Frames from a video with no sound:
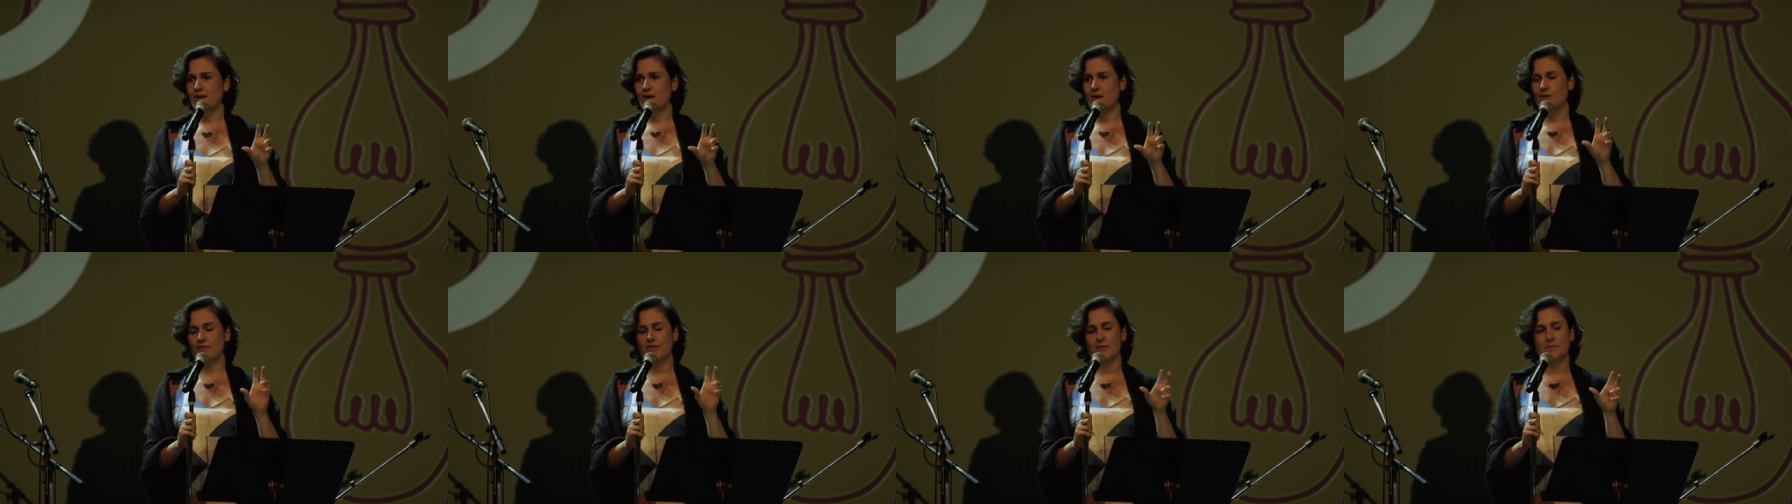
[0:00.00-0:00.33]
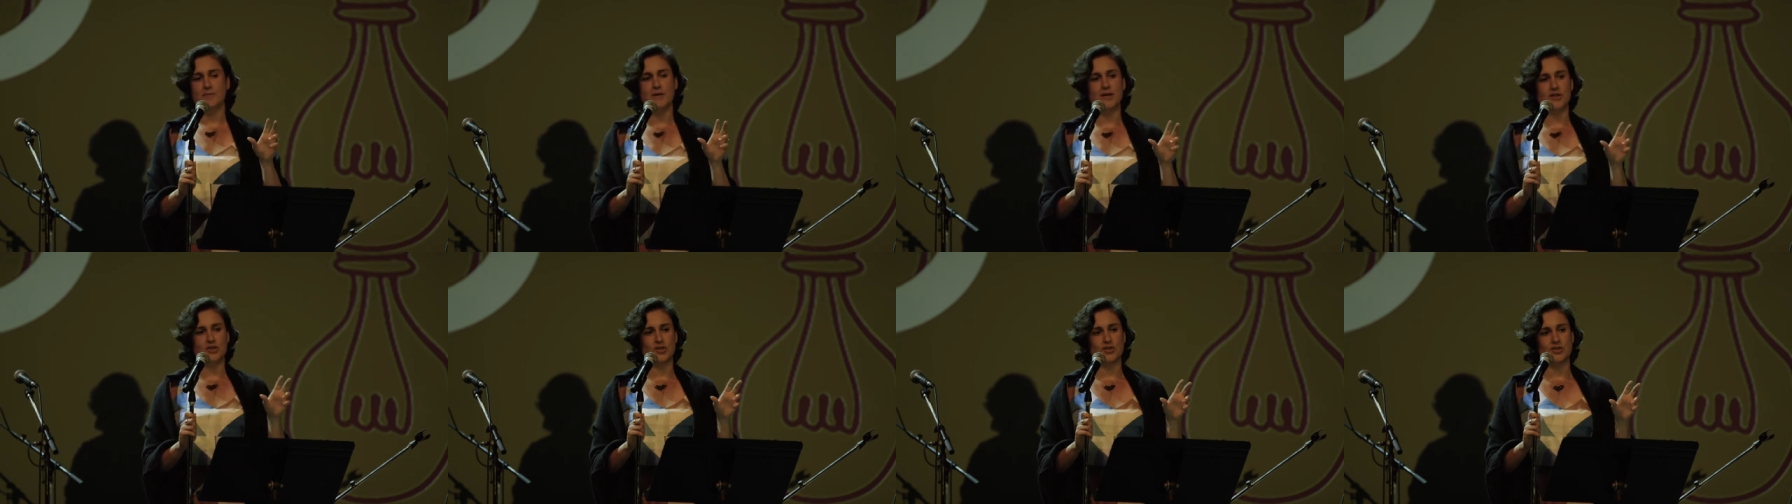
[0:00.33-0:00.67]
of The
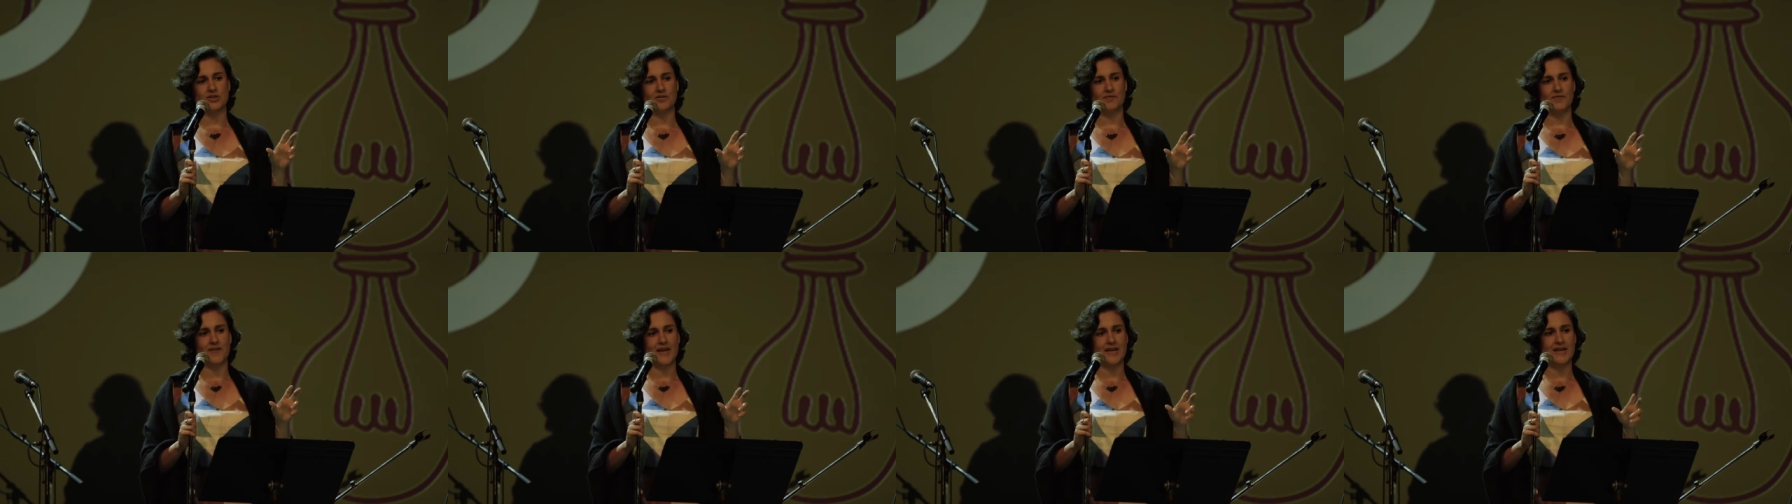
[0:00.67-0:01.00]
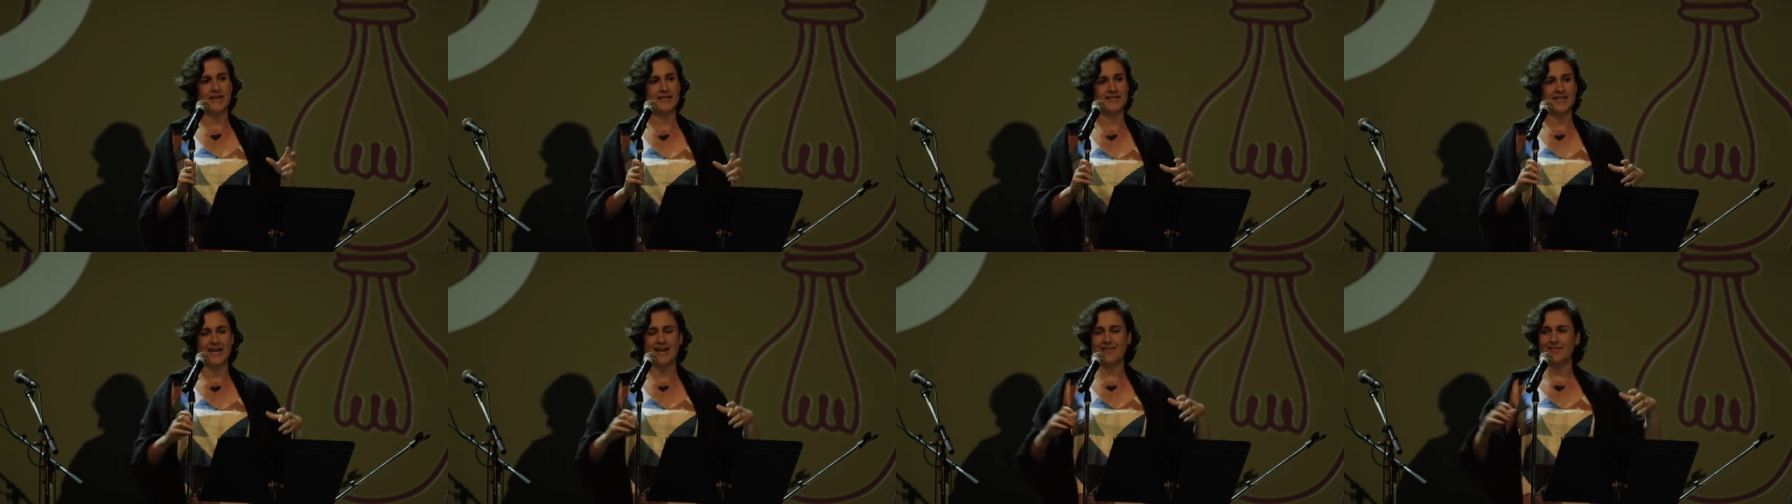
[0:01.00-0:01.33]
Merchant of
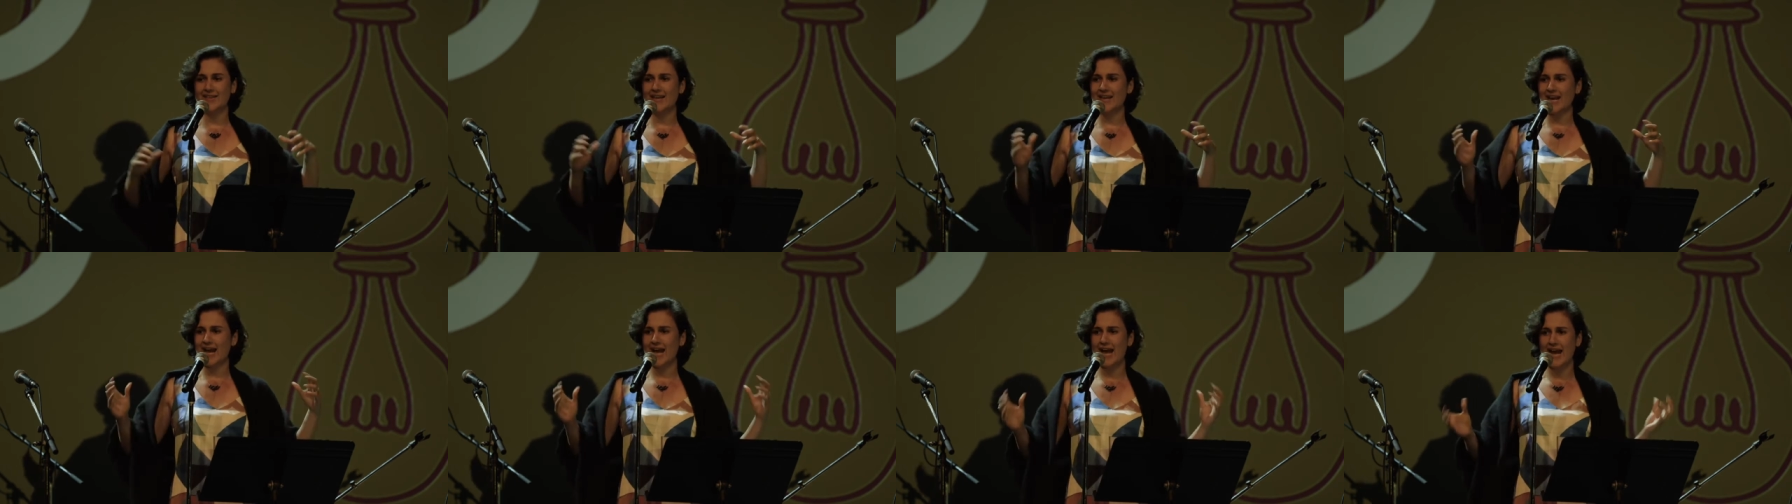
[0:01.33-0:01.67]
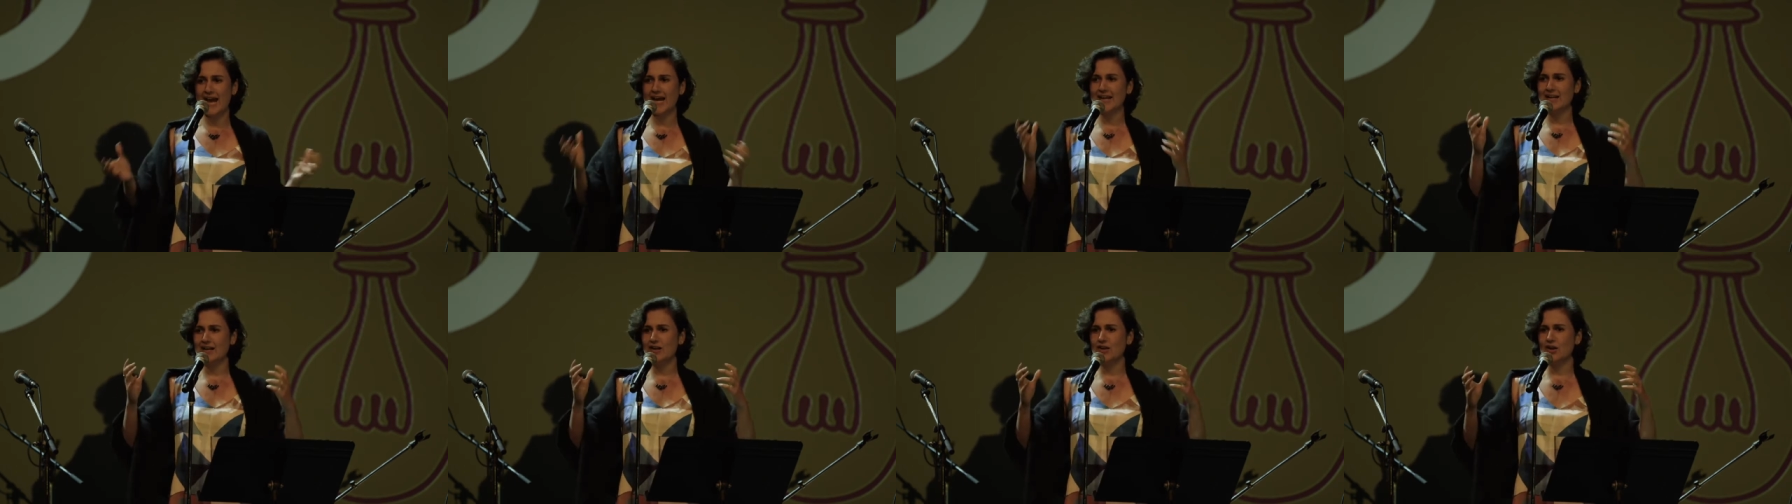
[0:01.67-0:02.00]
Venice, and then
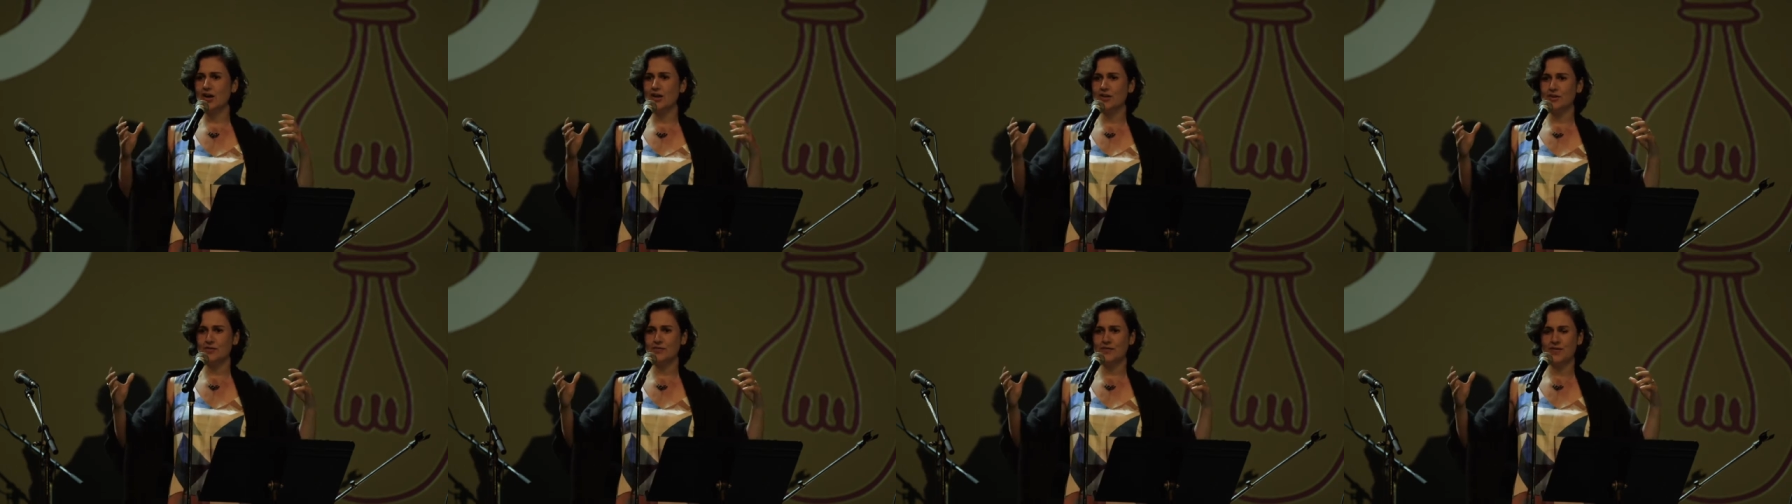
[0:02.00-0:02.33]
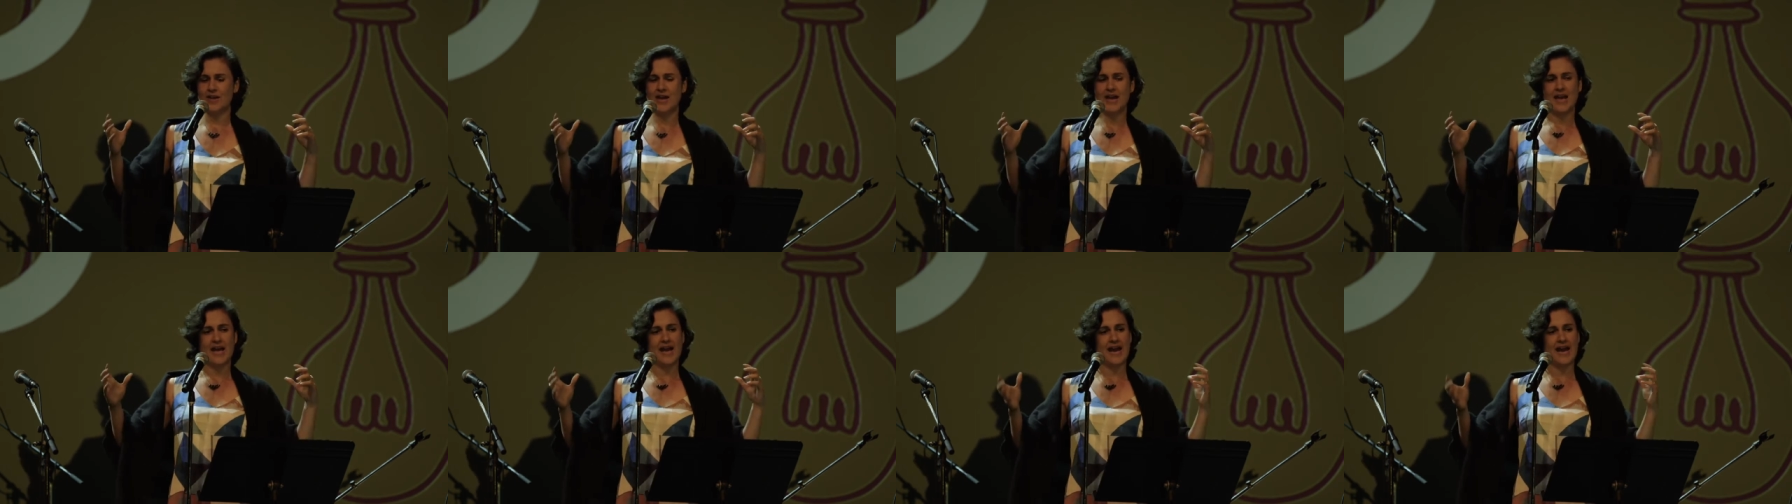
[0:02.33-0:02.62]
added a lot of